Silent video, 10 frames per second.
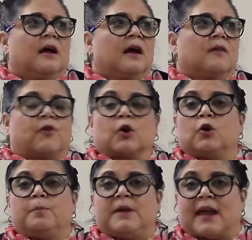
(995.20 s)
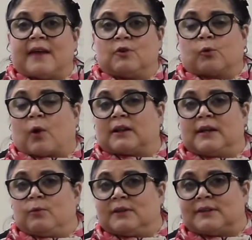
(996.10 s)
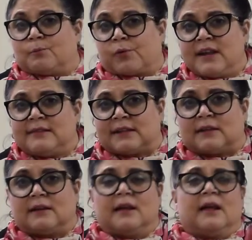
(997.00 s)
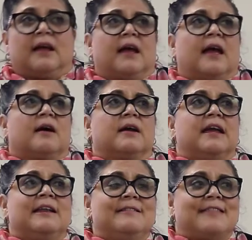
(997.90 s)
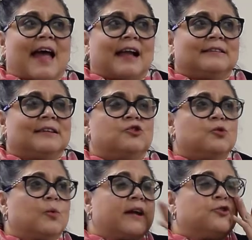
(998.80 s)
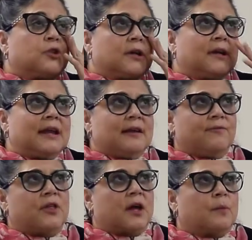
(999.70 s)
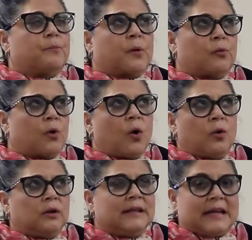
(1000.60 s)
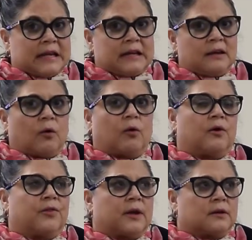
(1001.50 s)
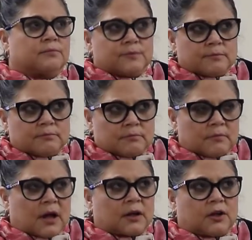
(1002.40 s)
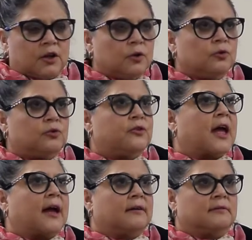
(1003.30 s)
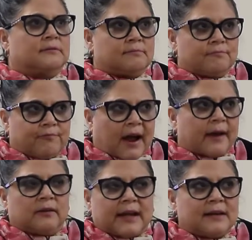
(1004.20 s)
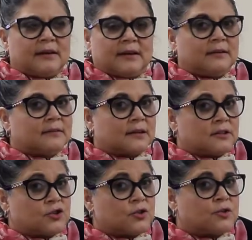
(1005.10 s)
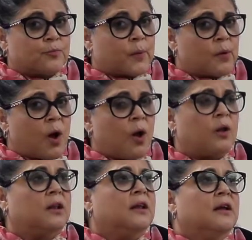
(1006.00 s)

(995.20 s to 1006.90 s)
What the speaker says: for good behavior while he was in prison. In that situation, if the parolee or the accused that violated his conditions of parole